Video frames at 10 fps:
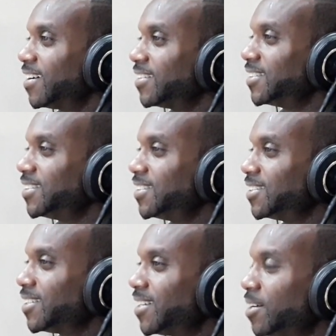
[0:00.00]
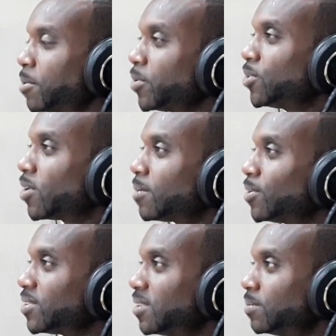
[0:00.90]
Yeah, but we talk
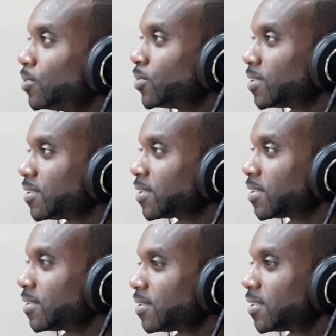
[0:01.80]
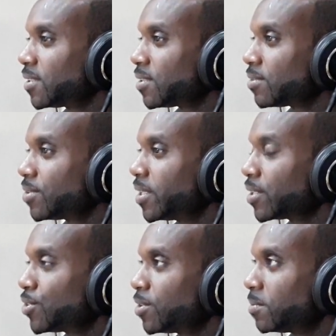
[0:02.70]
about it the most because it's really
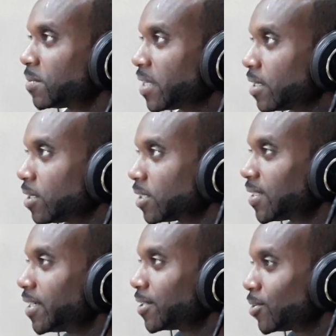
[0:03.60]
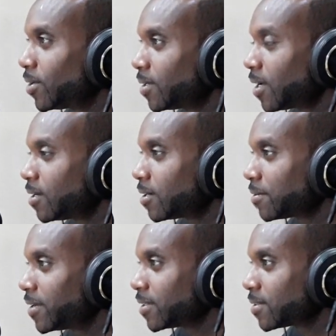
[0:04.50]
extreme. They're not telling you a lot of
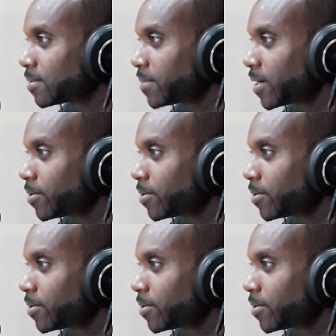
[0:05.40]
things, by the way.